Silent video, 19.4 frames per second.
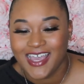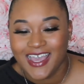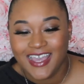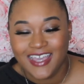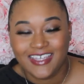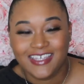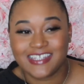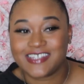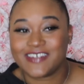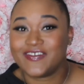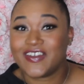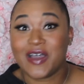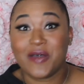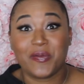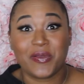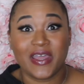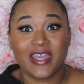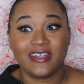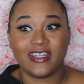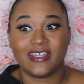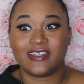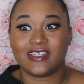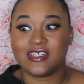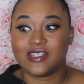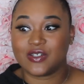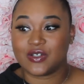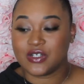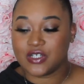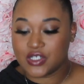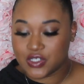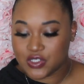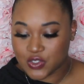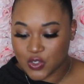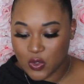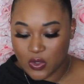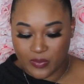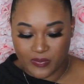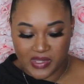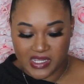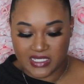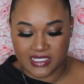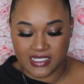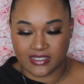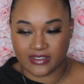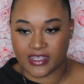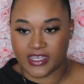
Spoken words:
because I'm not playing. Like these are so amazing.